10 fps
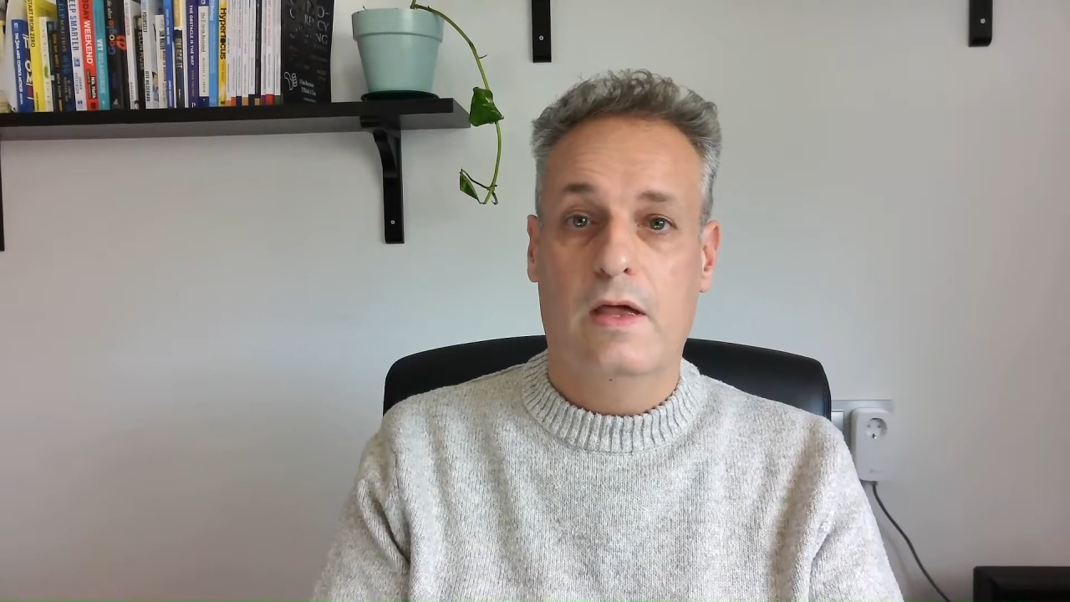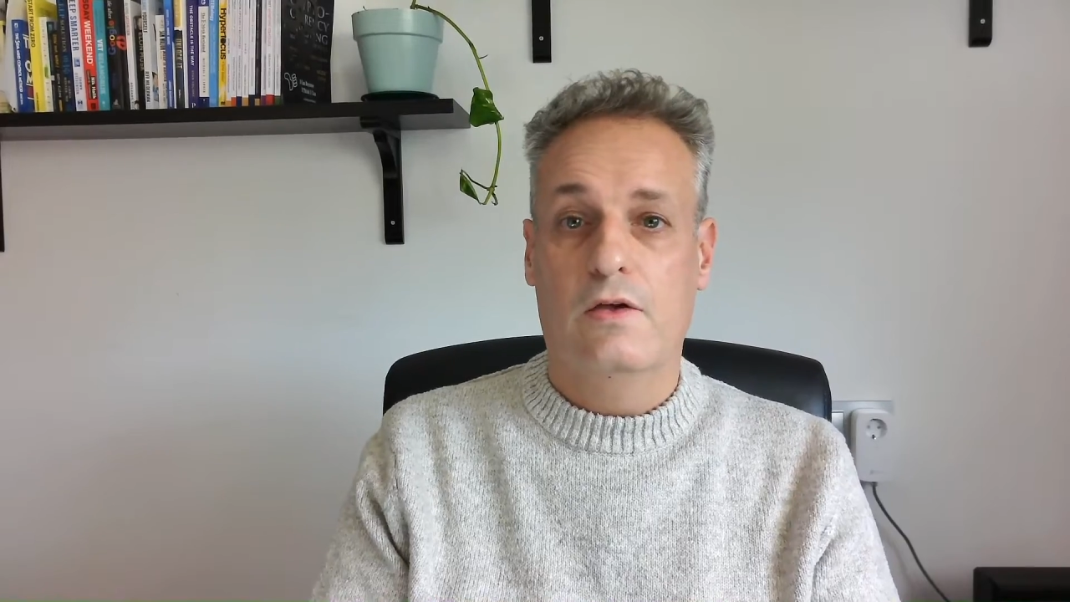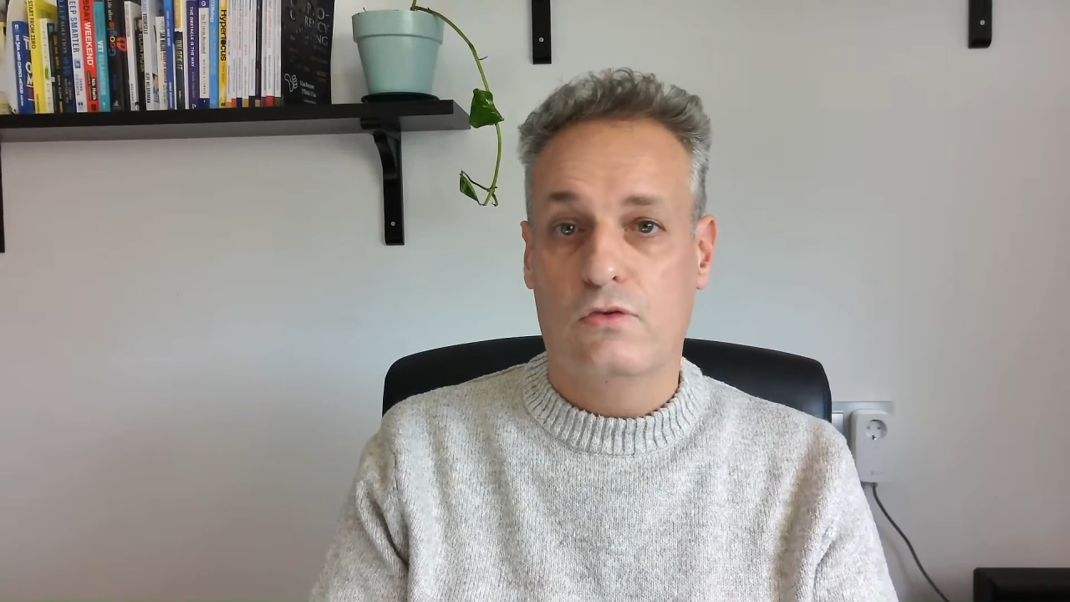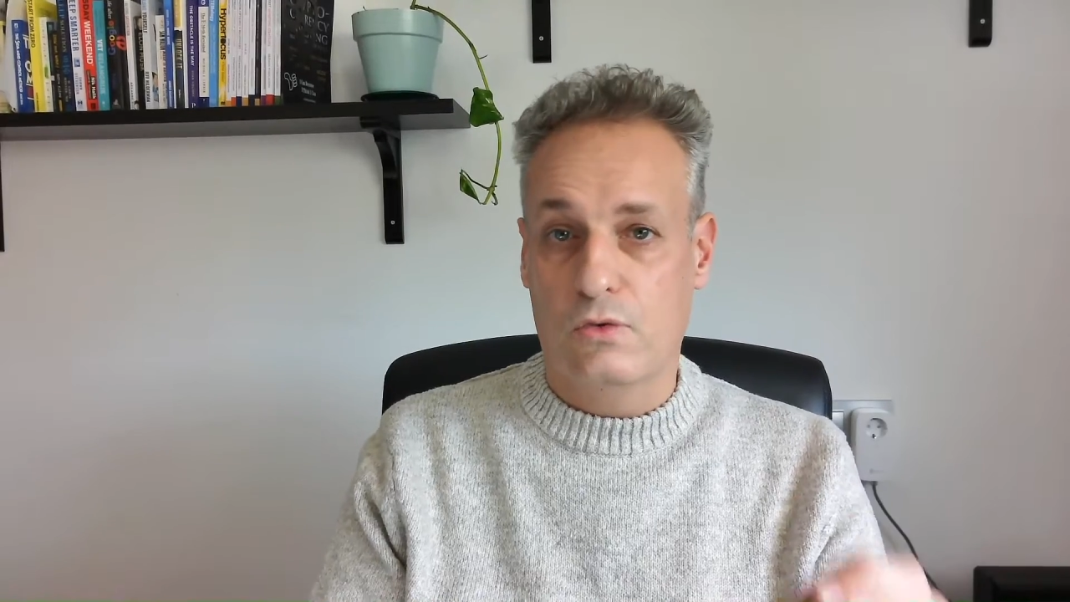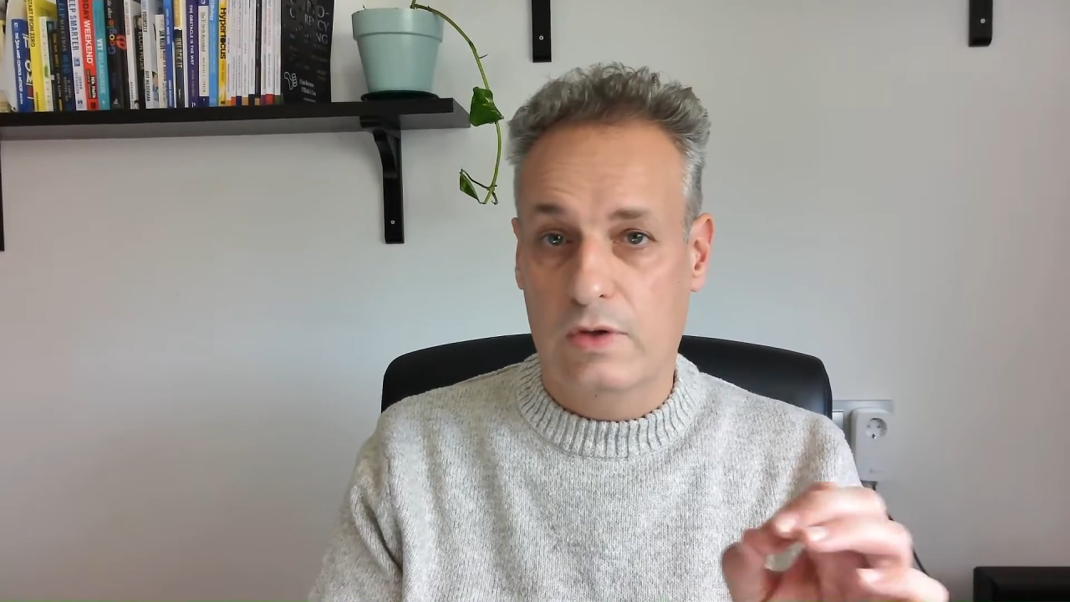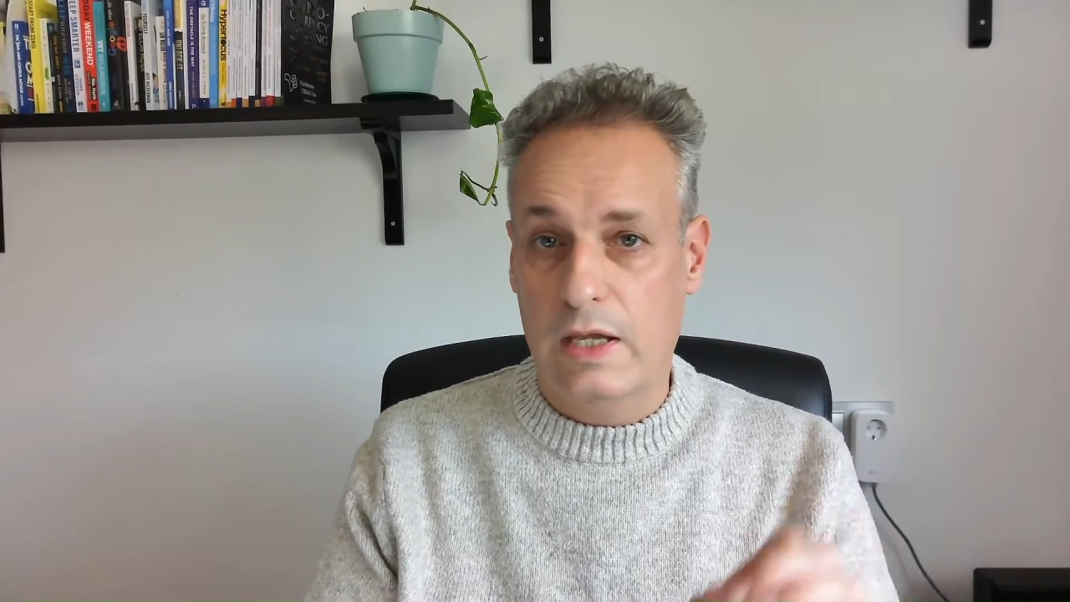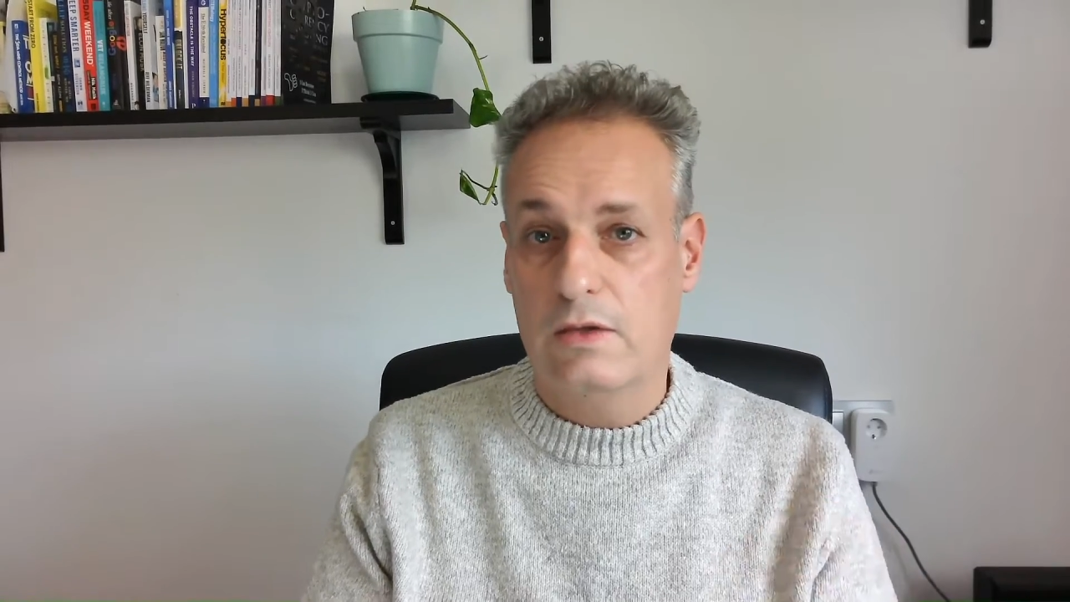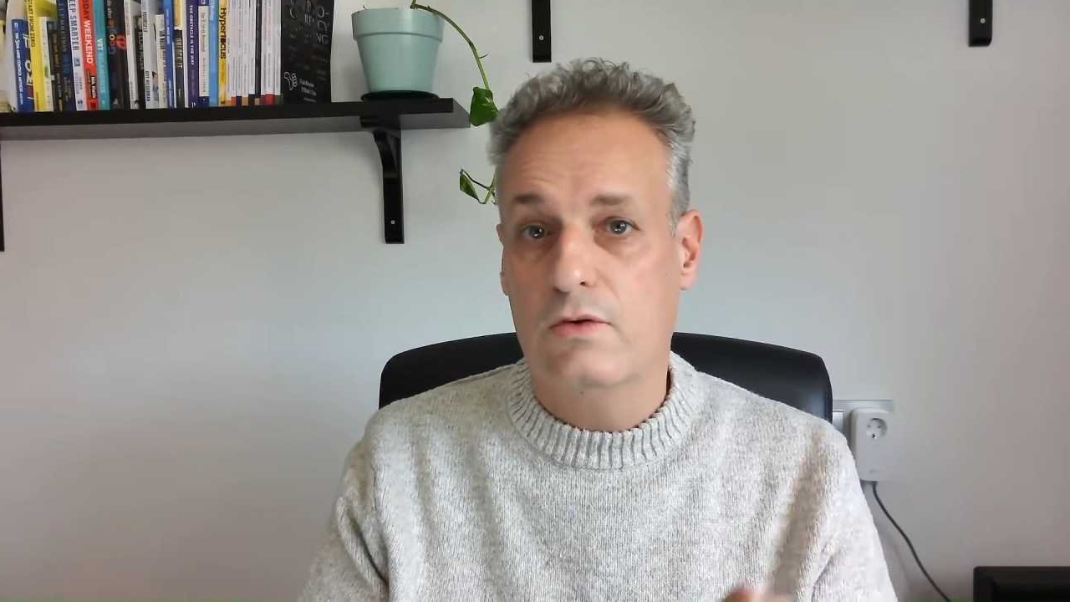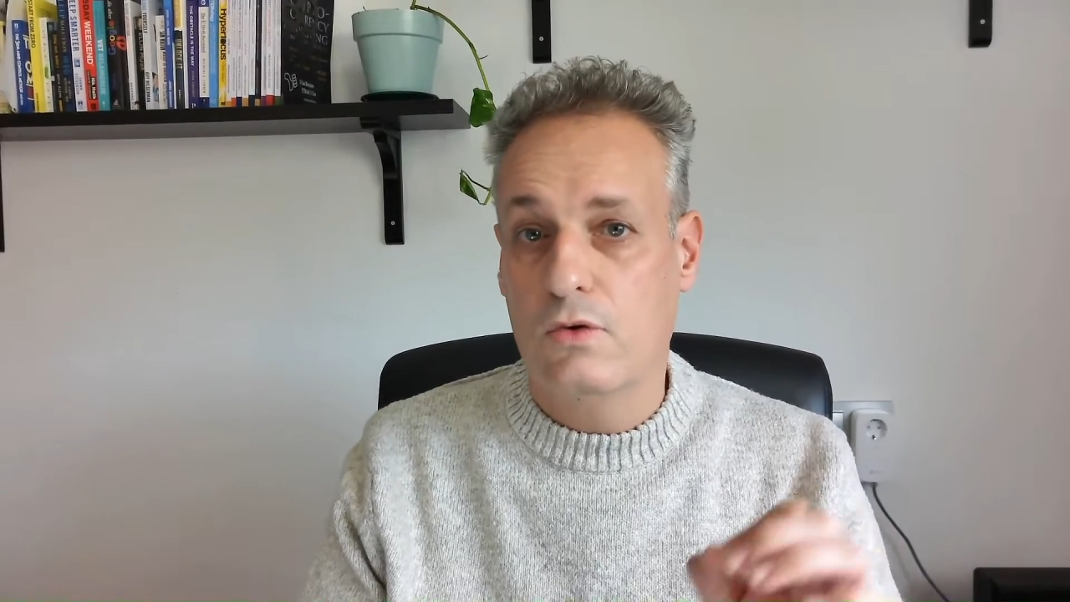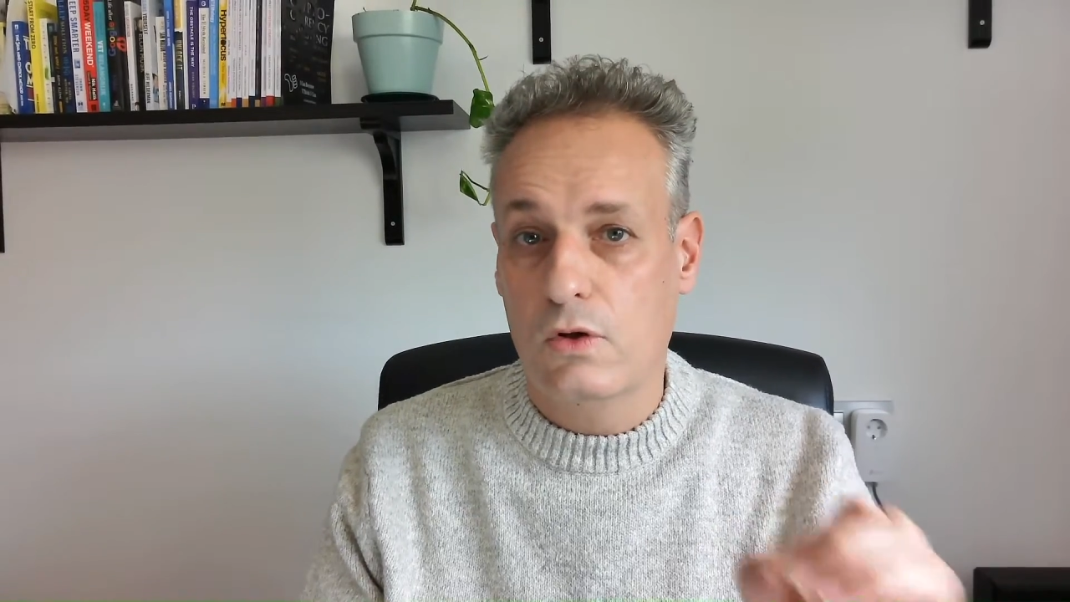So
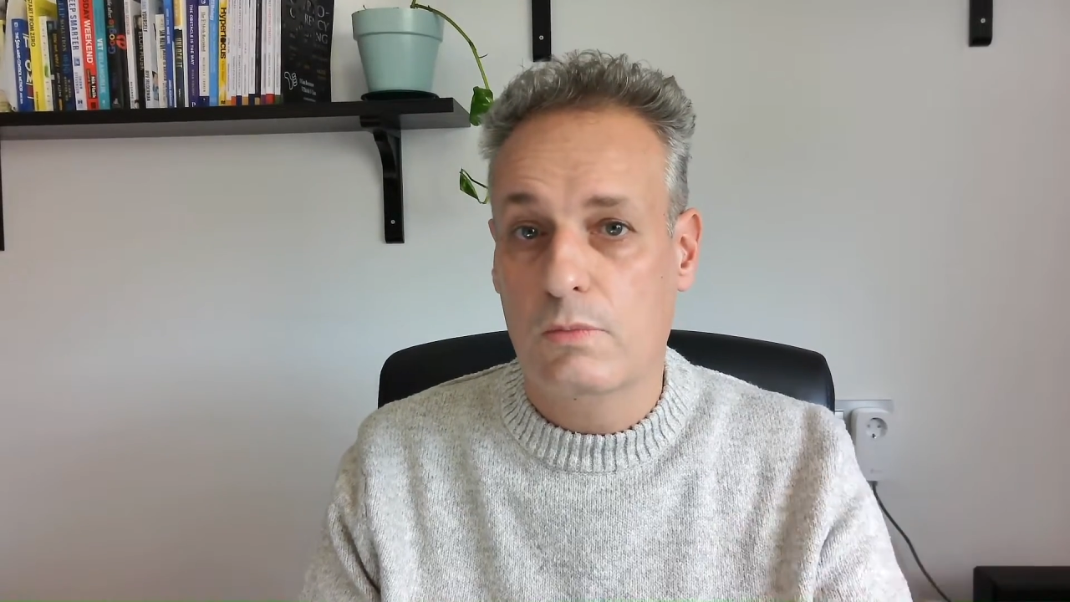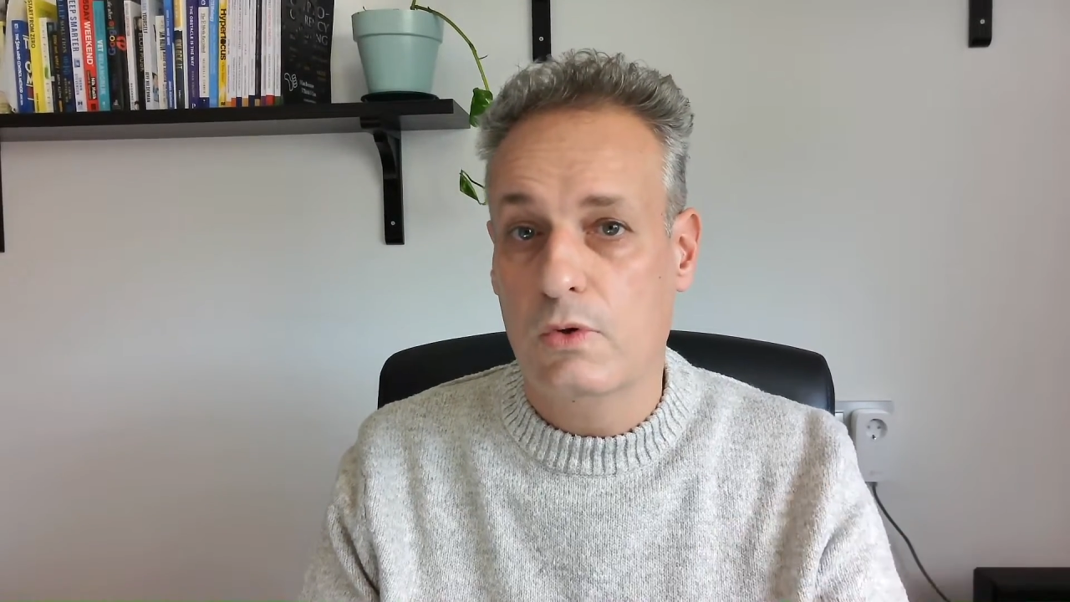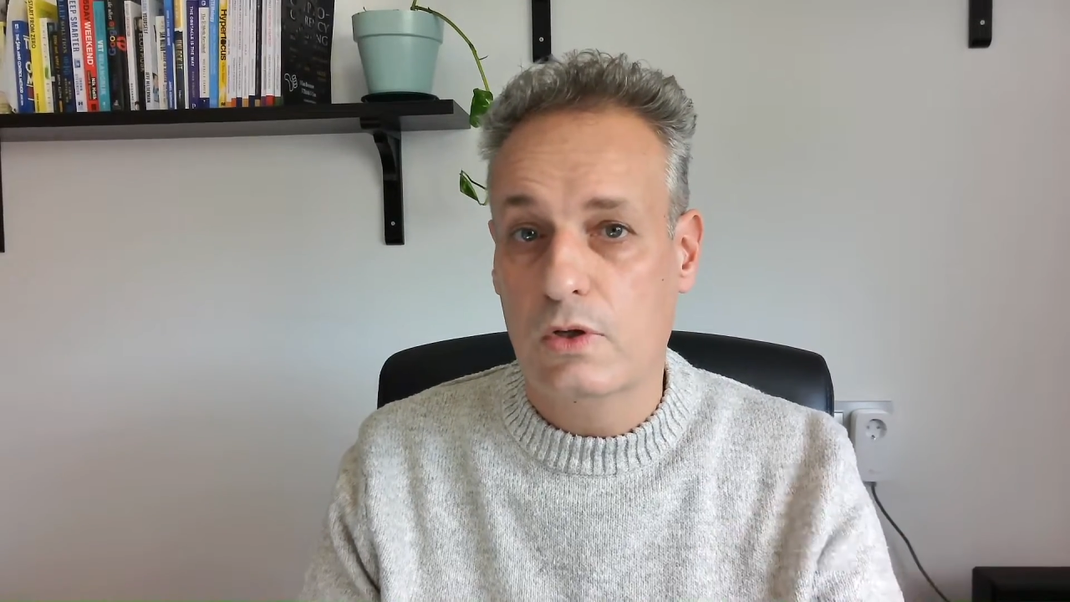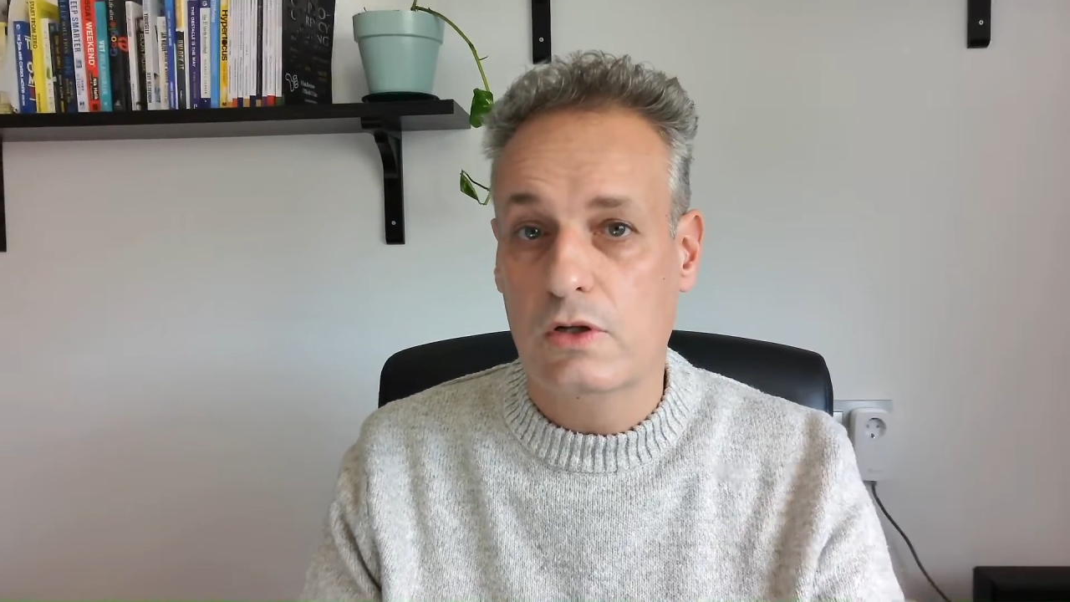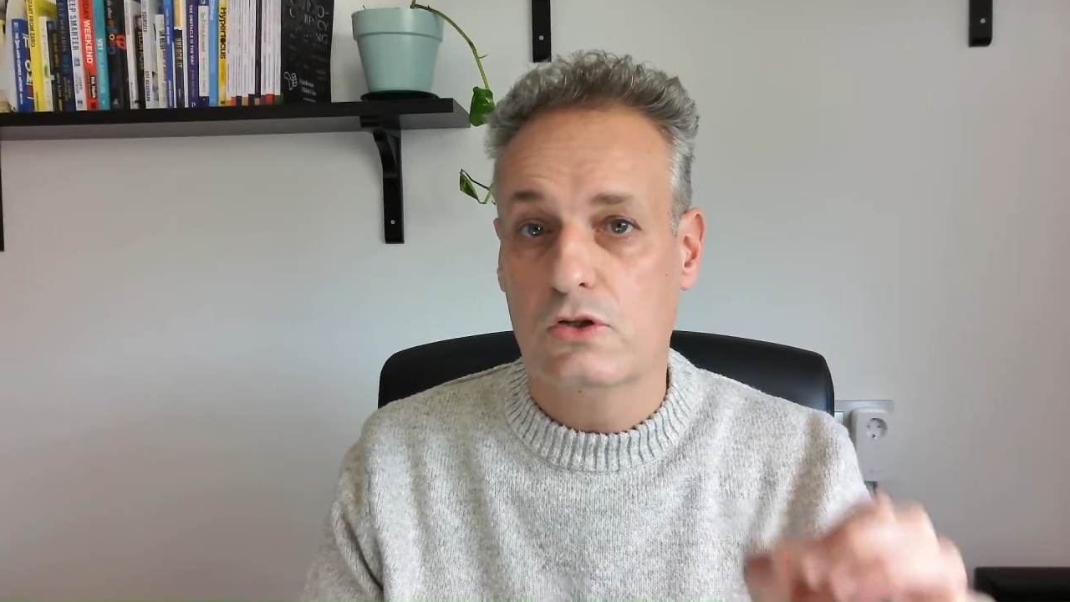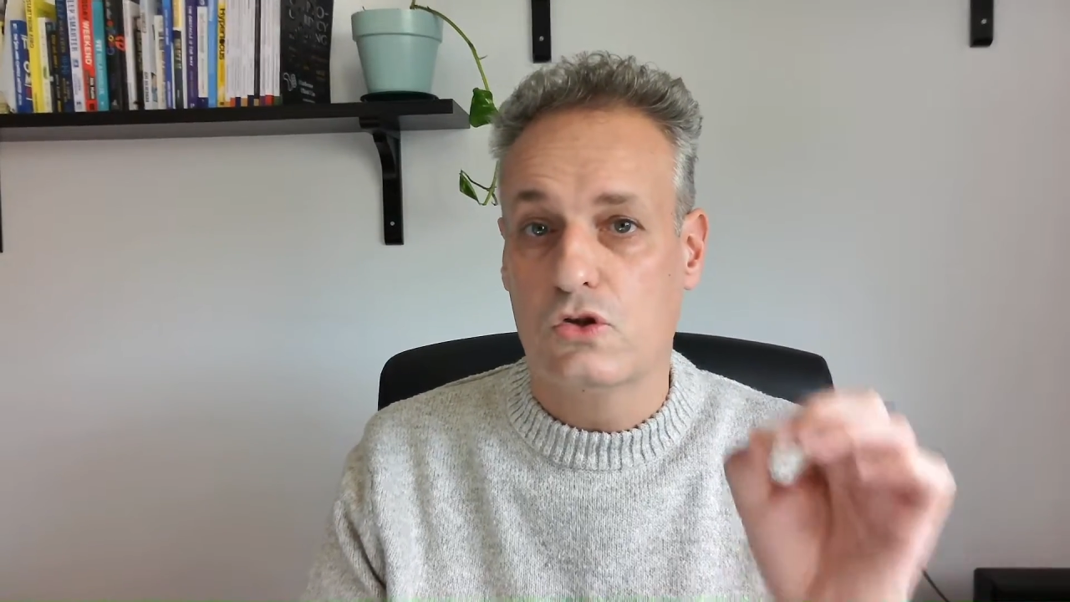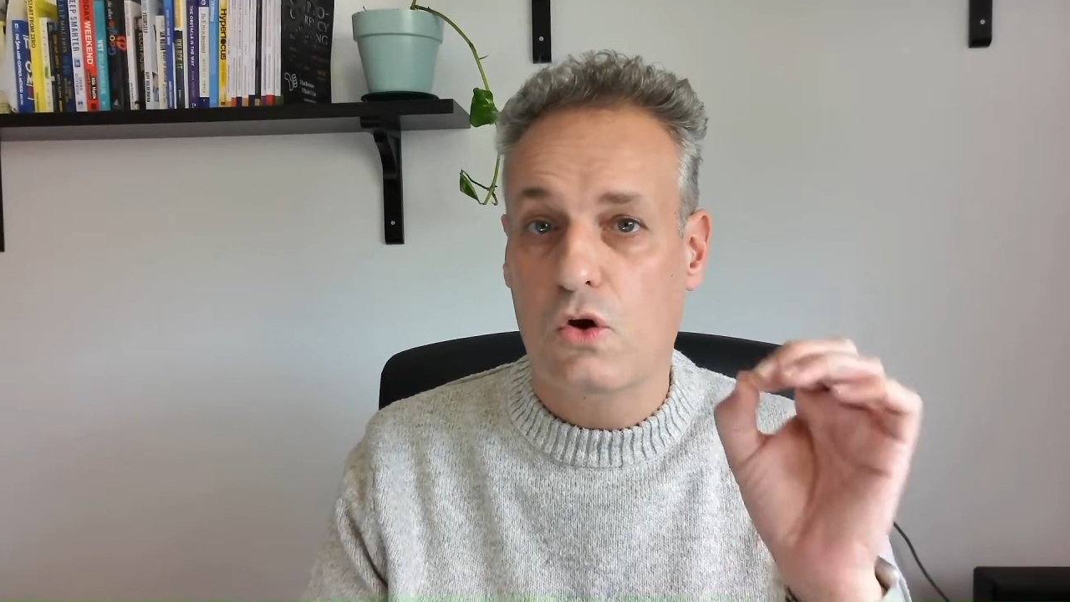that color model is